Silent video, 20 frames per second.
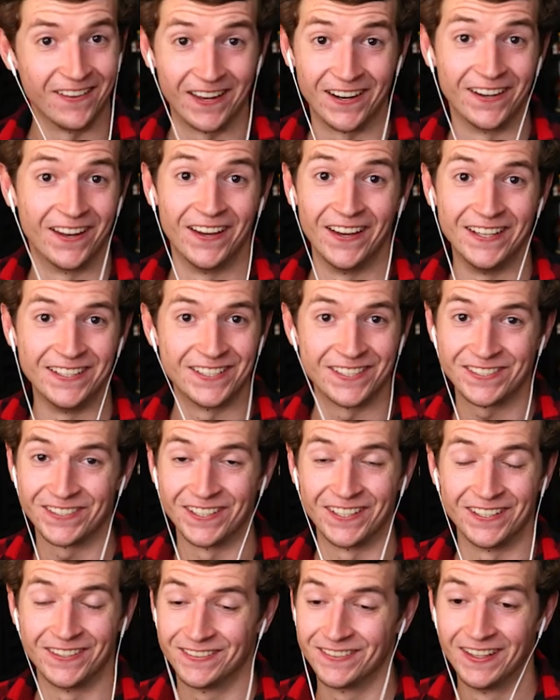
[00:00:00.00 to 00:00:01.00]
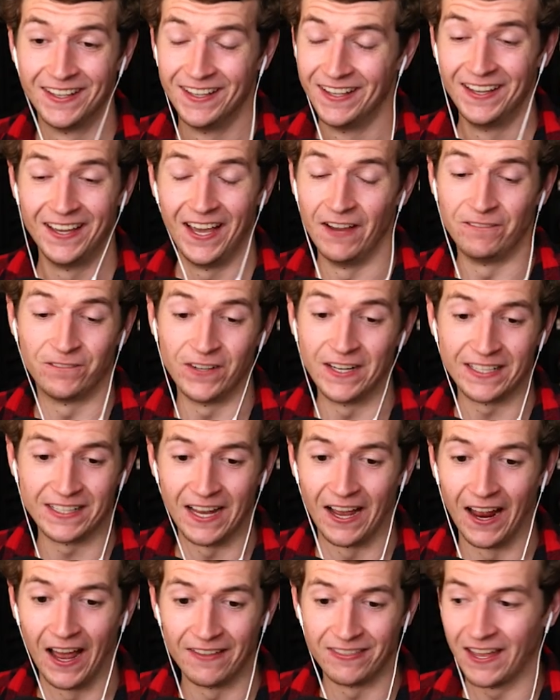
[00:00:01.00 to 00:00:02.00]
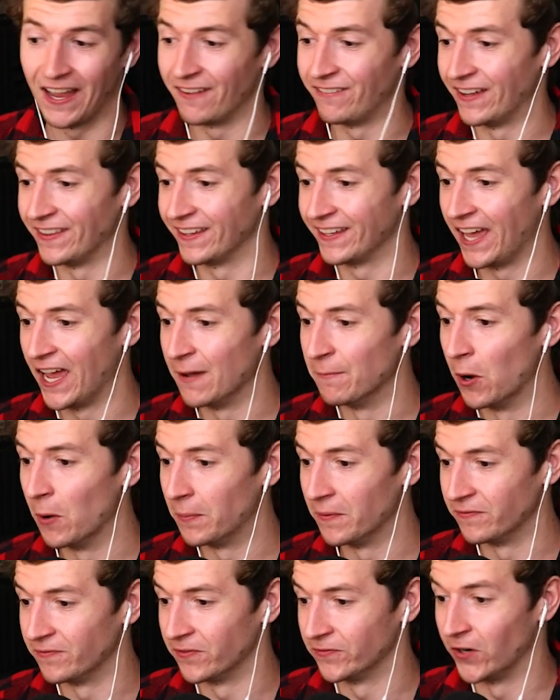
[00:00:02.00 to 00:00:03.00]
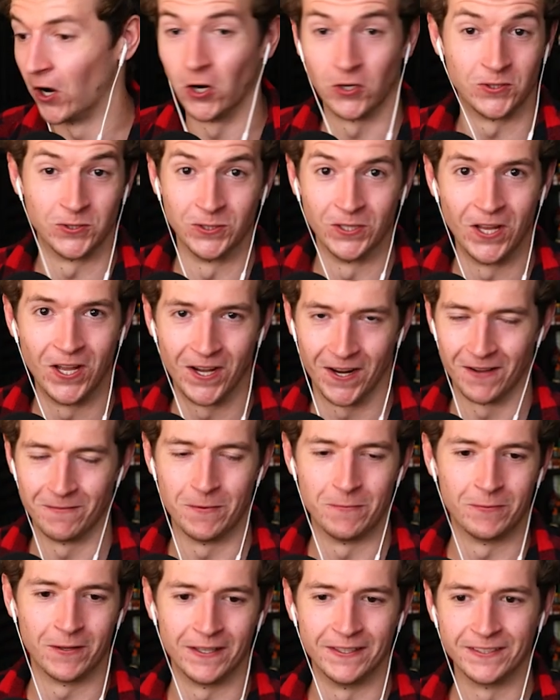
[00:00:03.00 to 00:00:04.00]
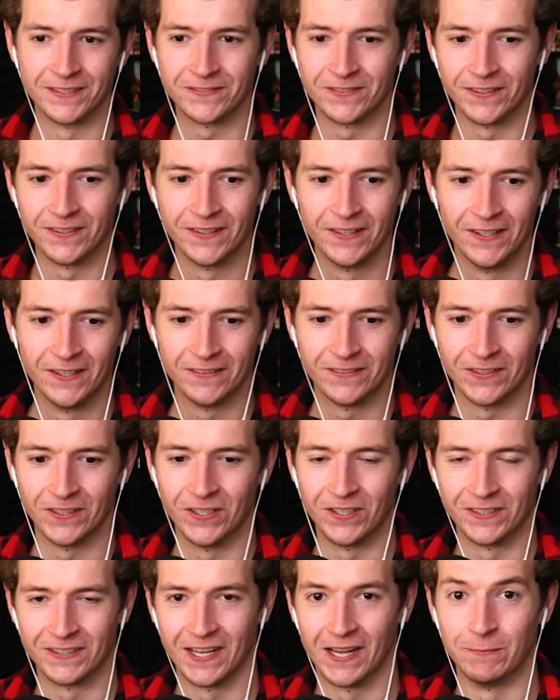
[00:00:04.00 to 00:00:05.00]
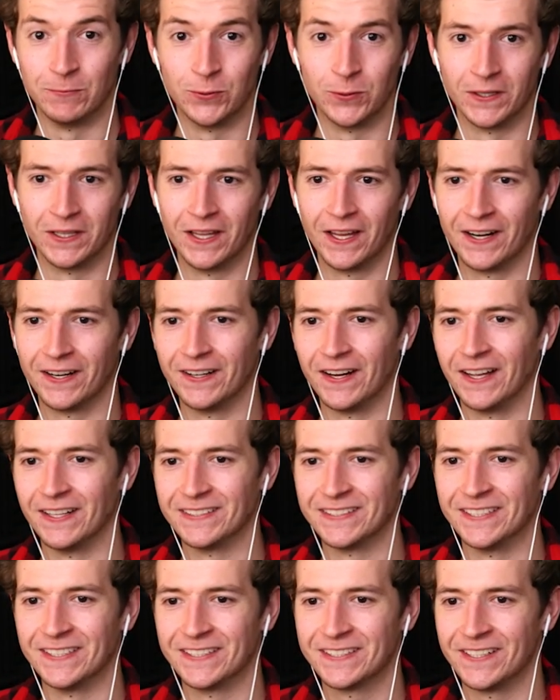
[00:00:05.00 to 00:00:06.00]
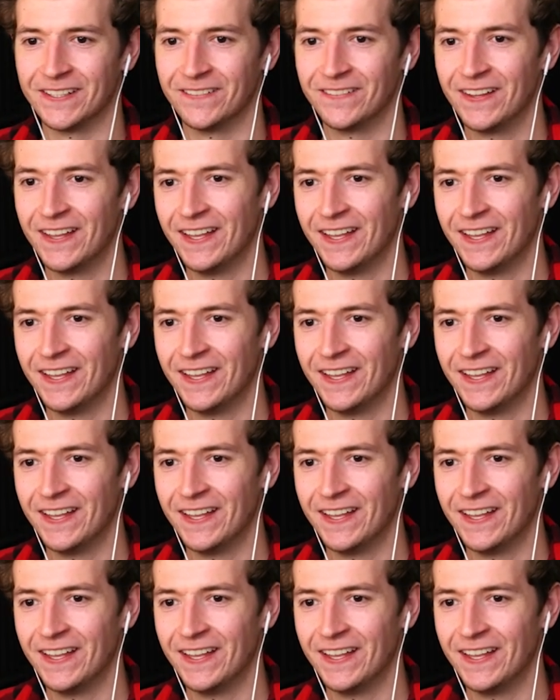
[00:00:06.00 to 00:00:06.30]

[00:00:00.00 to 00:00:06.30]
I don't know, it just started, it freaked out. I think I've had the game open far too long. I've been playing this for, for a long time, doing a lot of nonsense. So